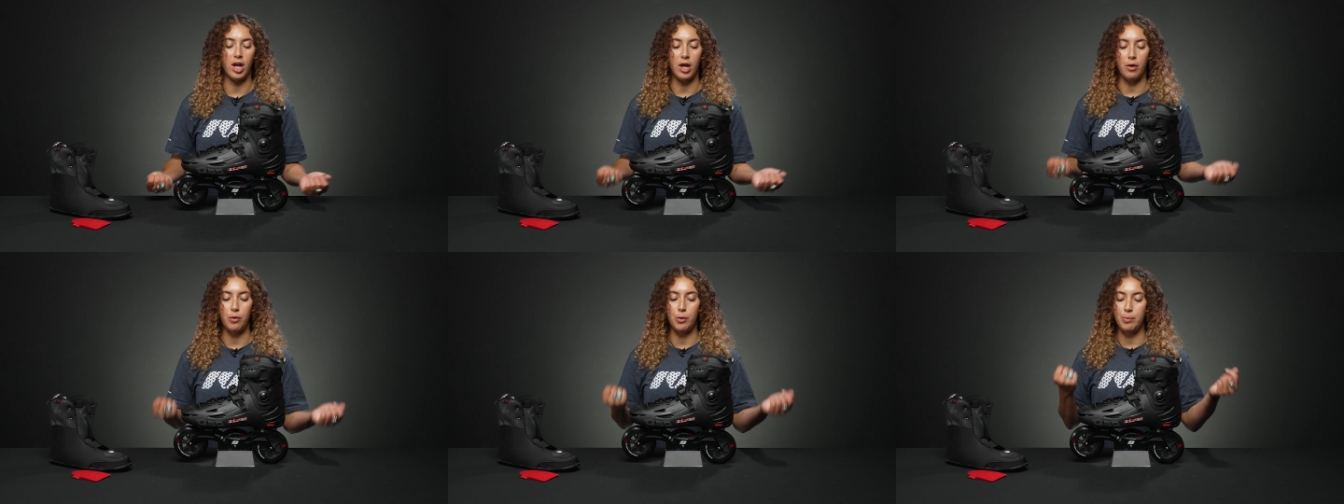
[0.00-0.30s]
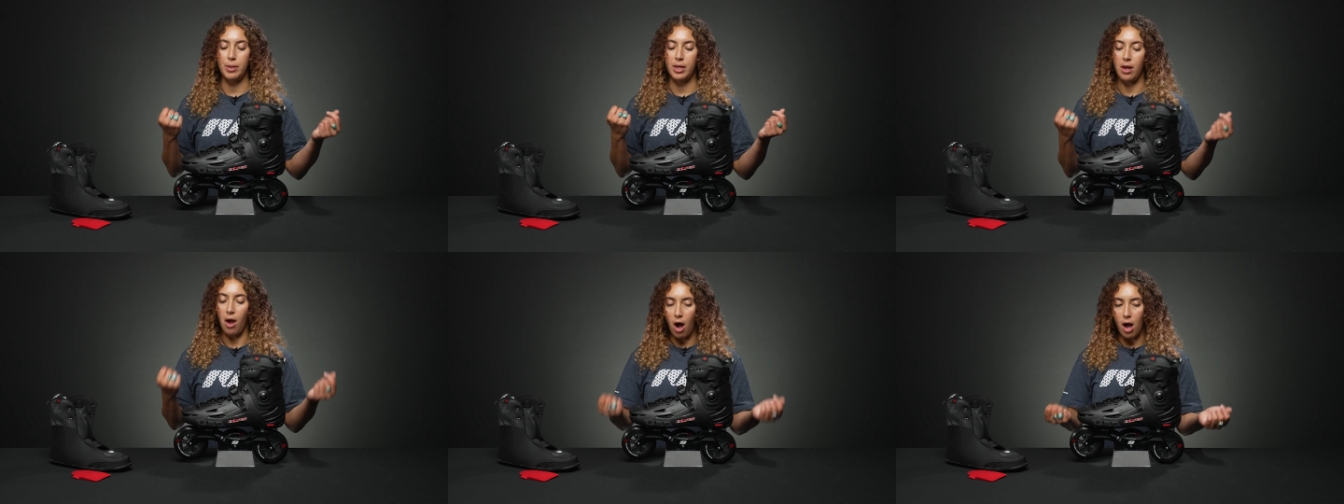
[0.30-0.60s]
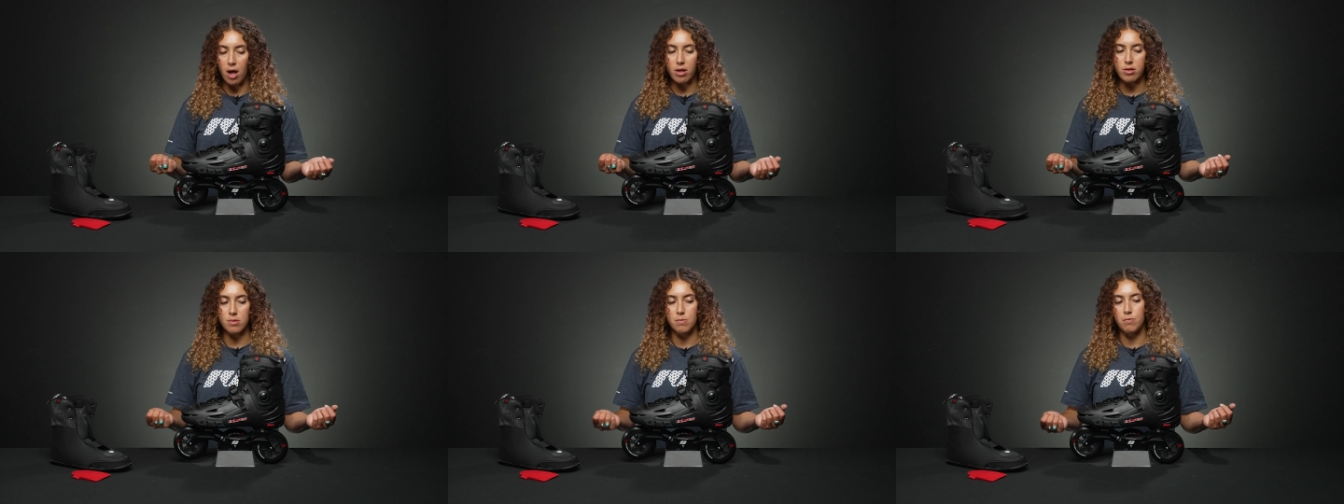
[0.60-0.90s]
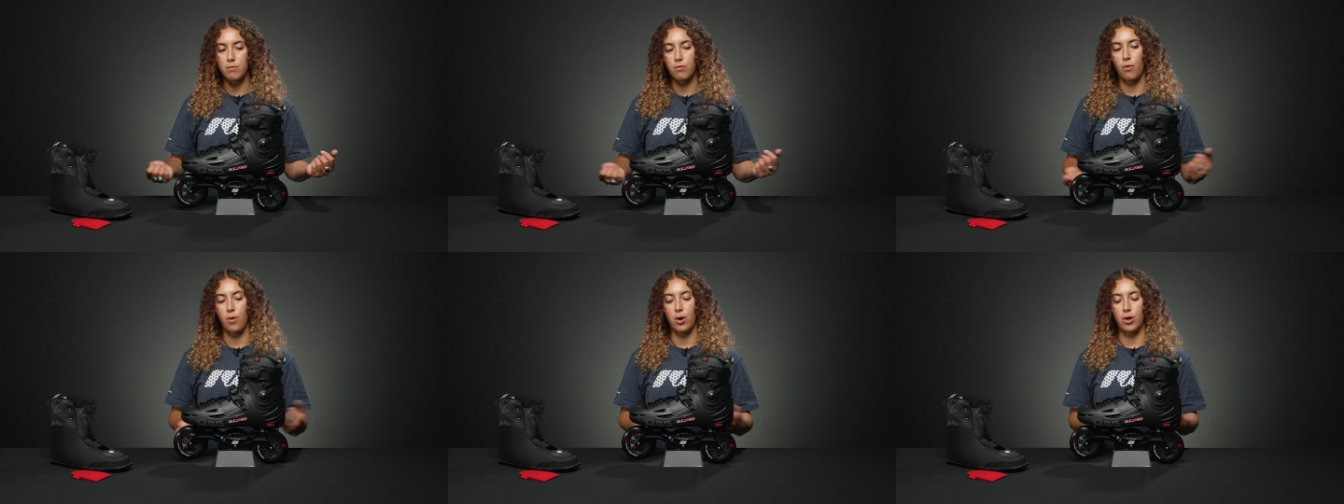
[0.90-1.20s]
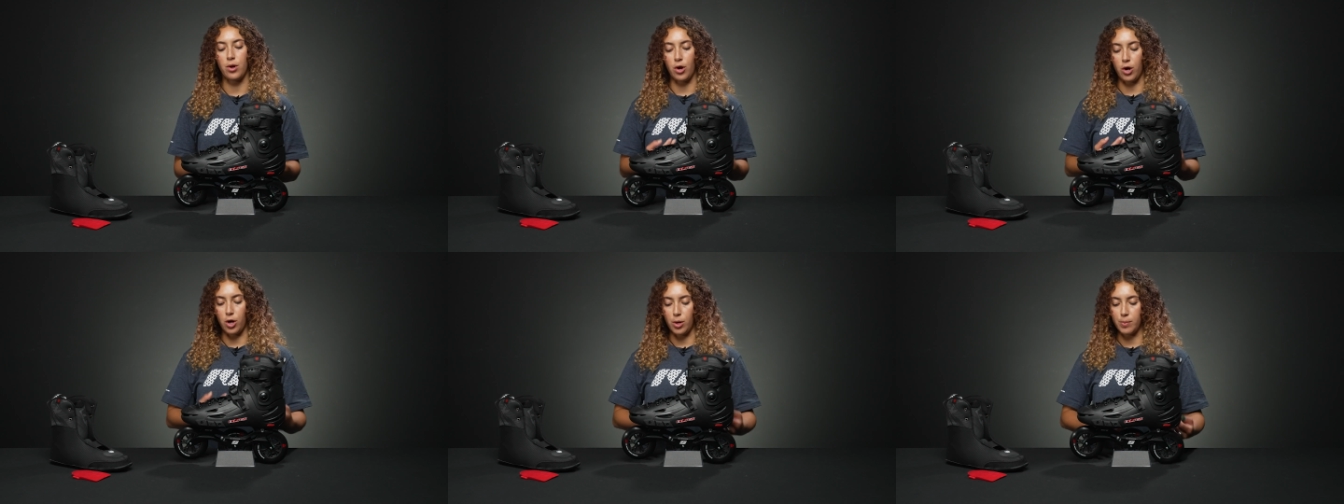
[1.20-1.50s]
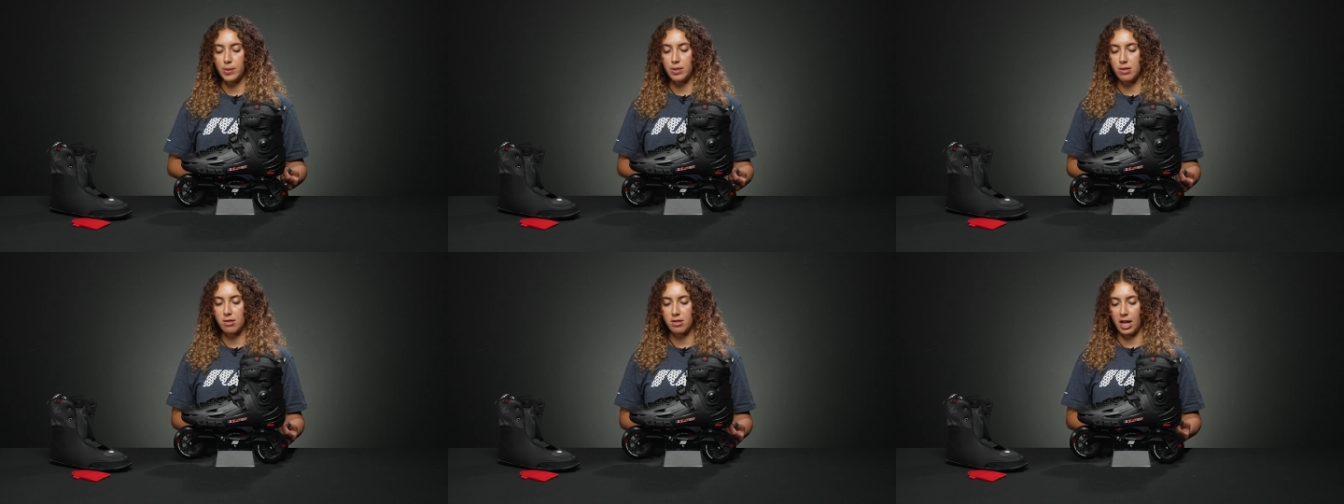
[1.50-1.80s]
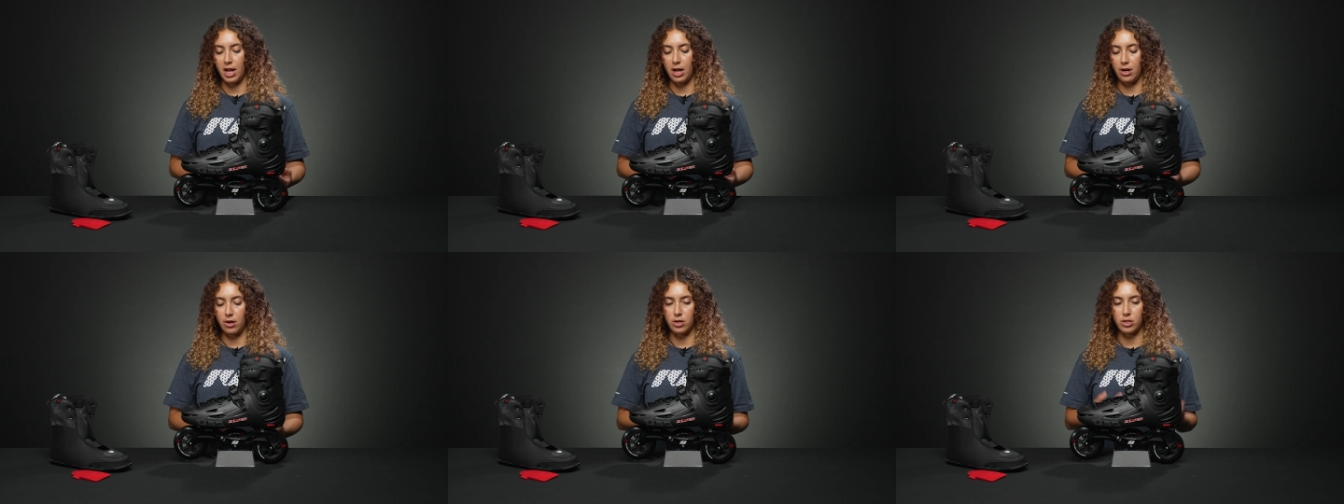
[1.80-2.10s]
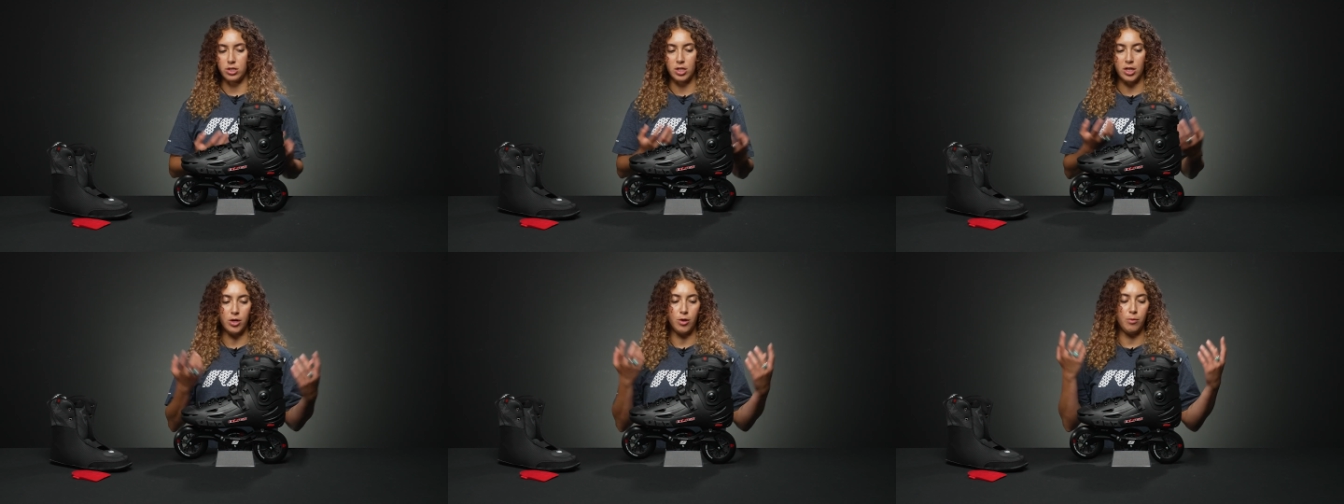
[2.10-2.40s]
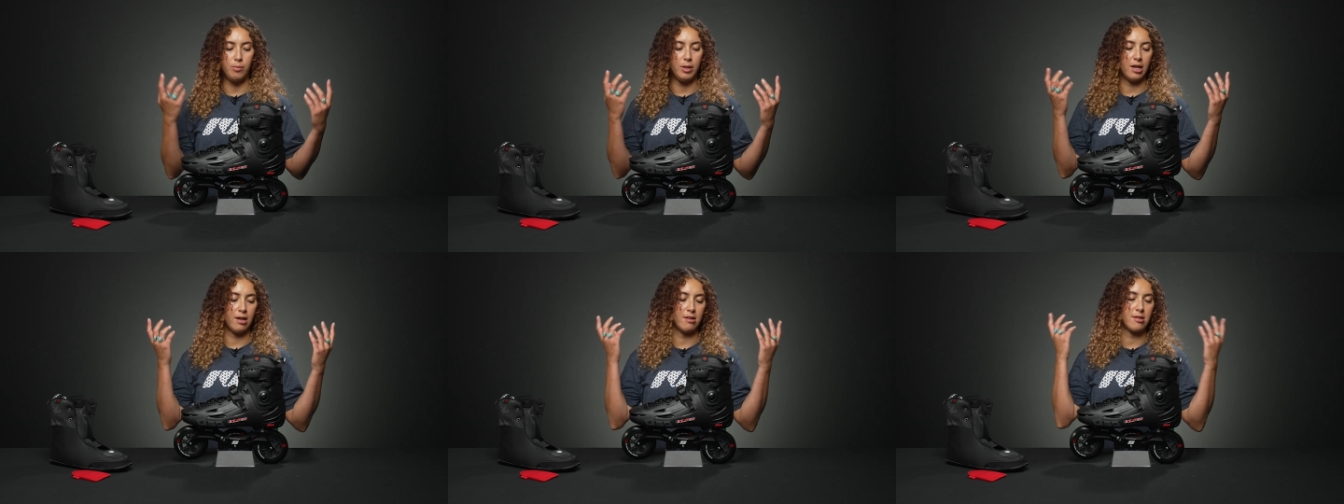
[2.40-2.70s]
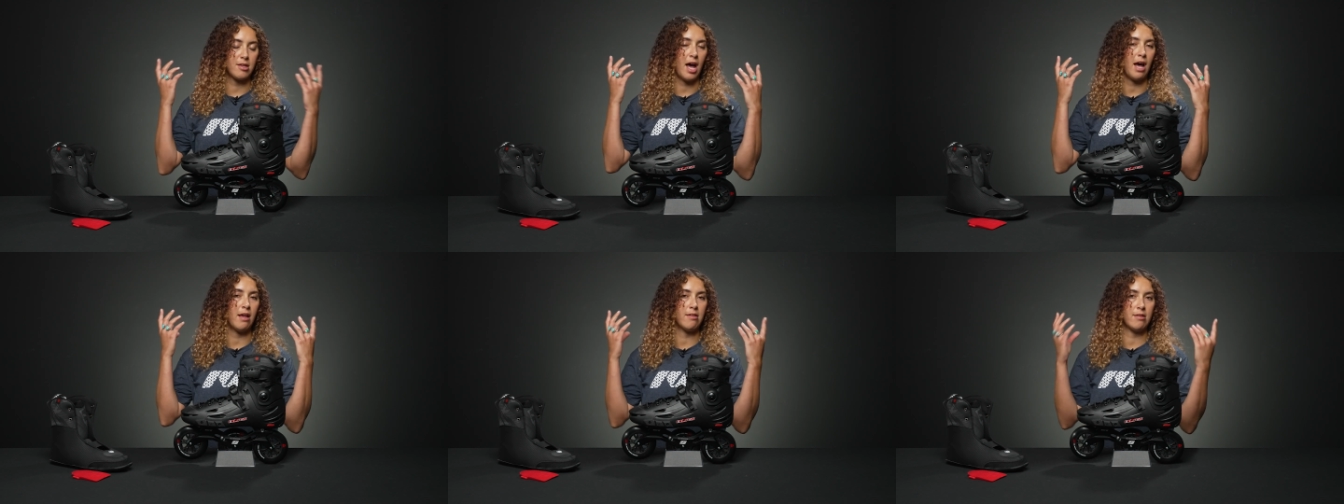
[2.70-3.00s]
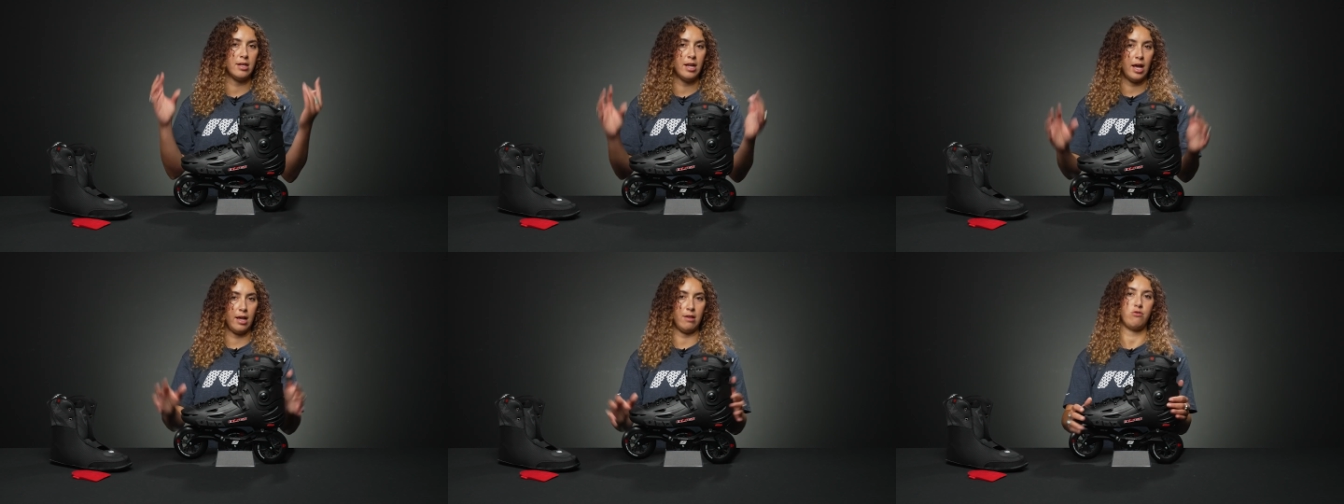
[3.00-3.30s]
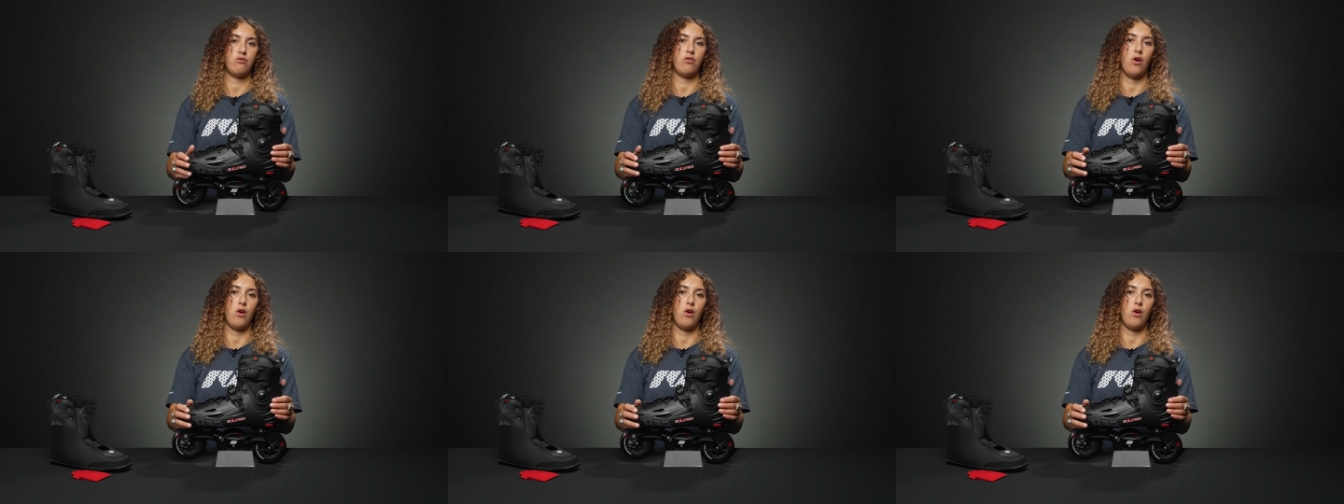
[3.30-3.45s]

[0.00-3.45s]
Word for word: It would be awesome for an urban skater too, because it has a nice